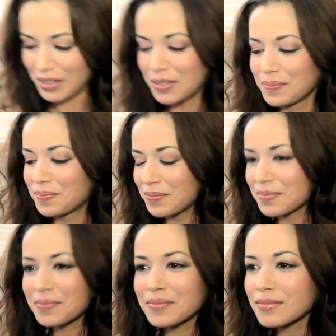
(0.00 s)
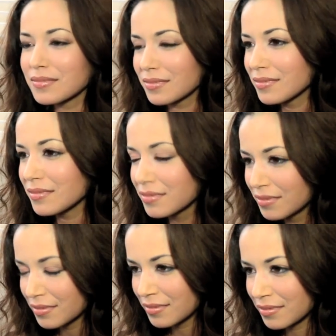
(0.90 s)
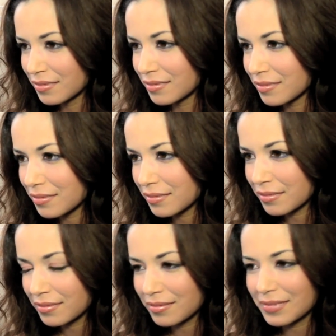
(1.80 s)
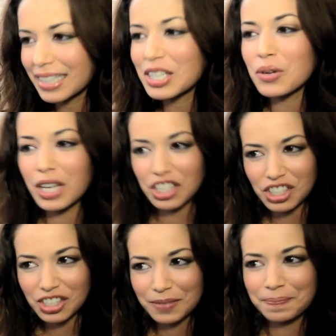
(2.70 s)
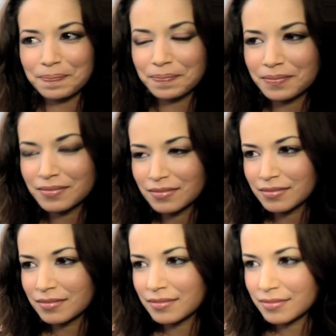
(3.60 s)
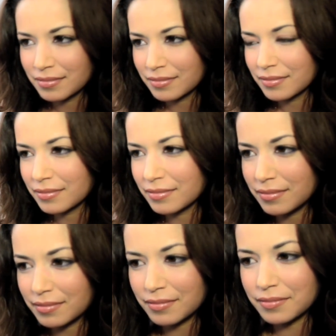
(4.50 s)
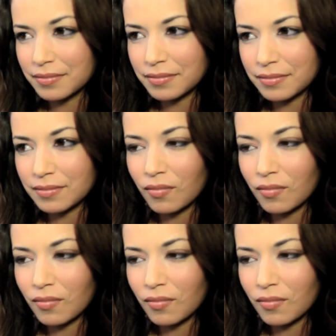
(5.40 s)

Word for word: Gorgeous. So your character is new-ish. New-ish. Can you tell our viewers a little bit about your character?